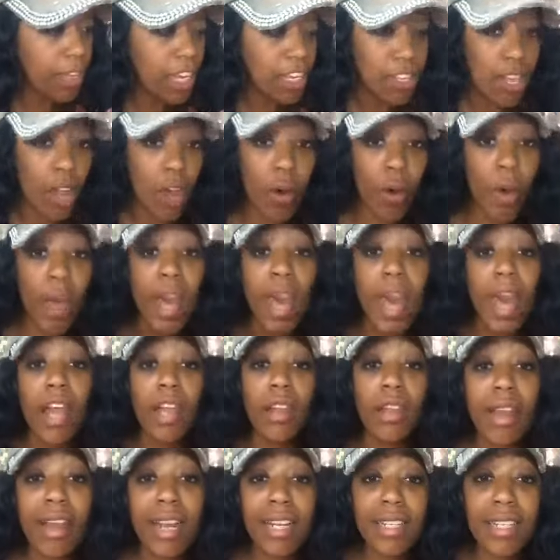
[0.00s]
So,
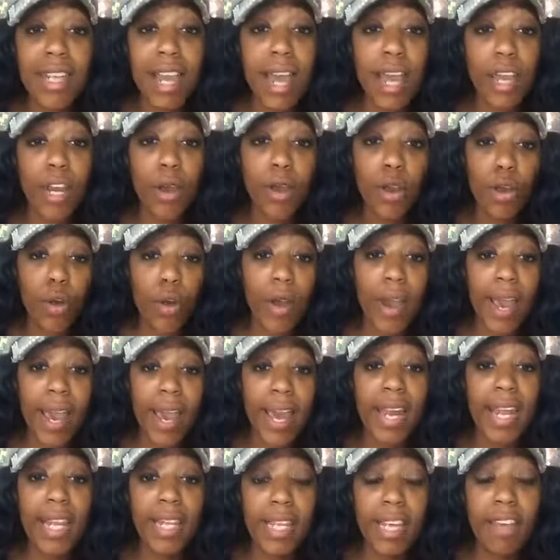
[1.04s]
like I said, go
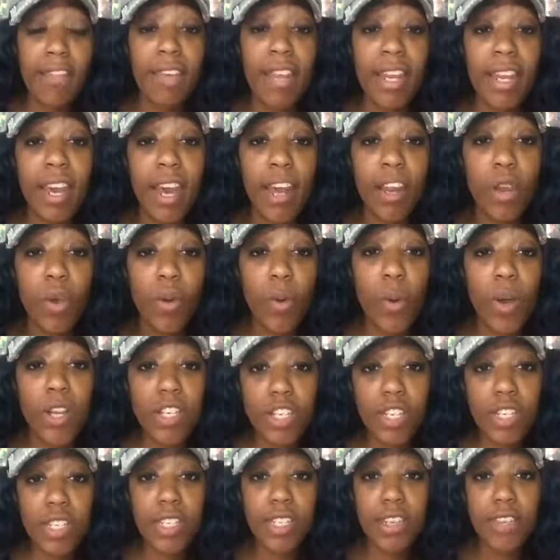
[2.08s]
ahead and leave any kind of
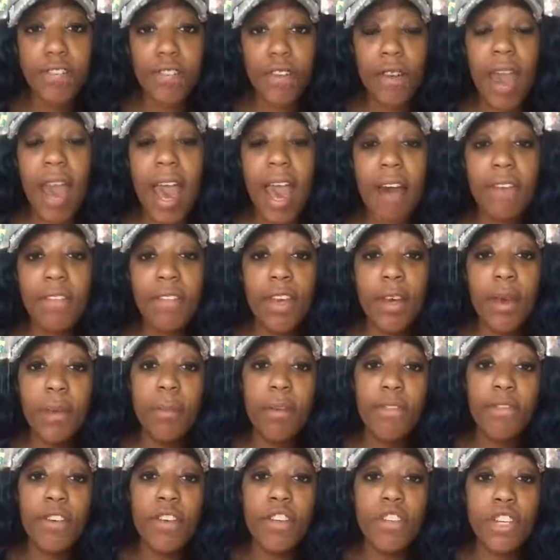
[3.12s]
questions if you have them.
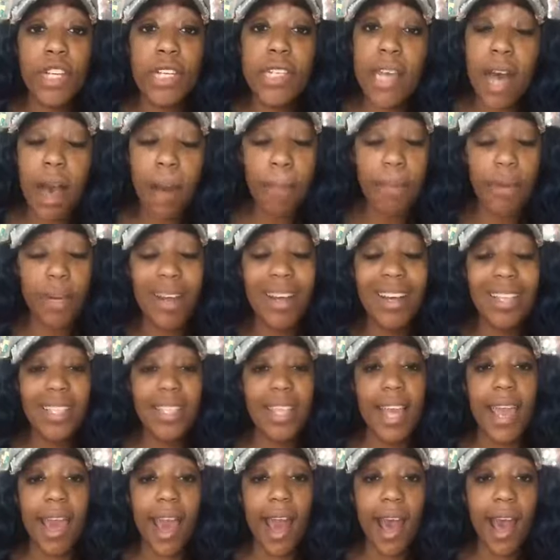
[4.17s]
If you're just hopping on,
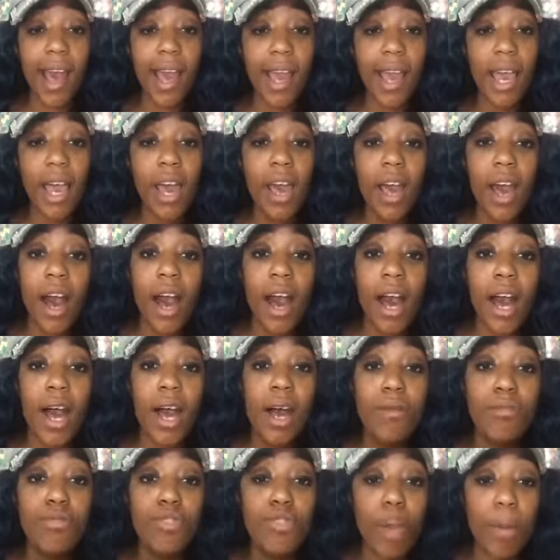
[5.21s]
say hi.
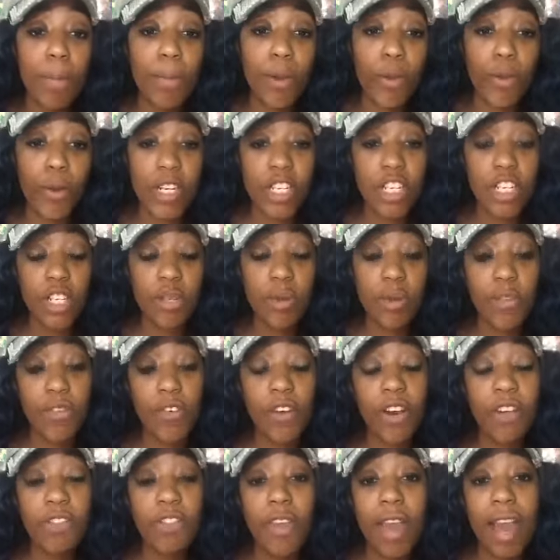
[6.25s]
Um, drop your questions
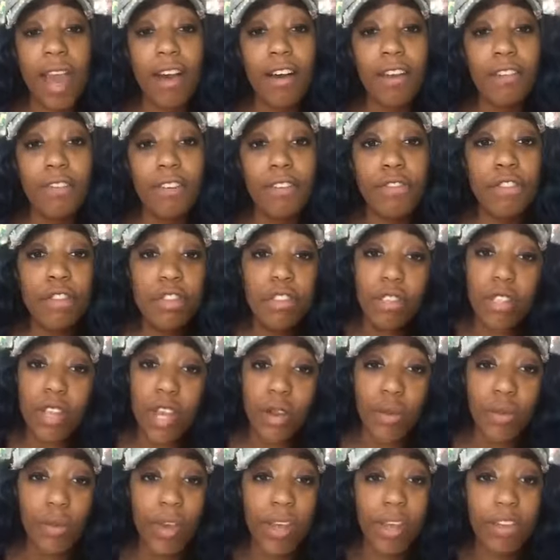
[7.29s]
before if you have, if you're
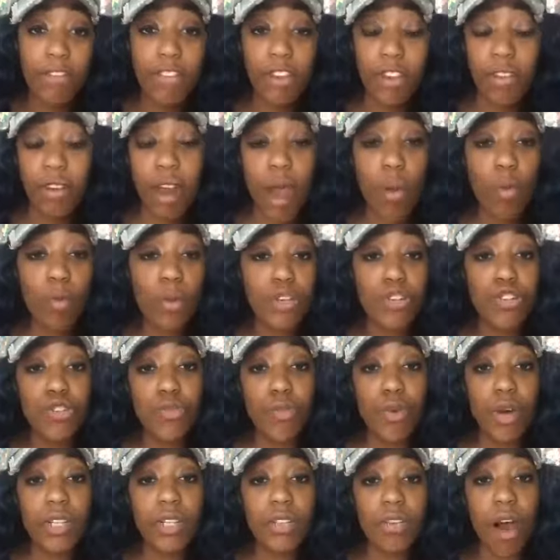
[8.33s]
stuck with figuring out what
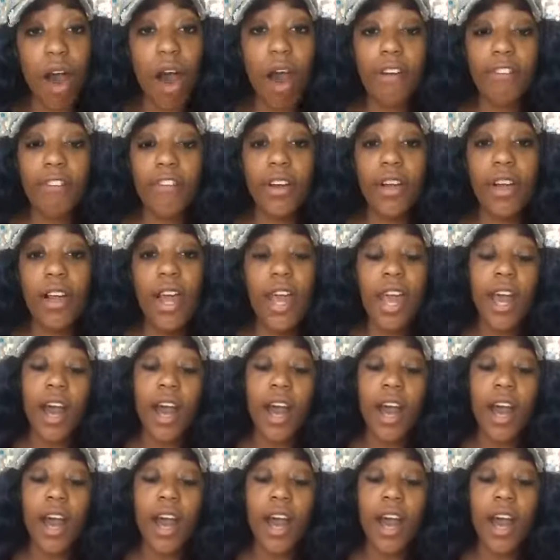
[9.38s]
you want to offer.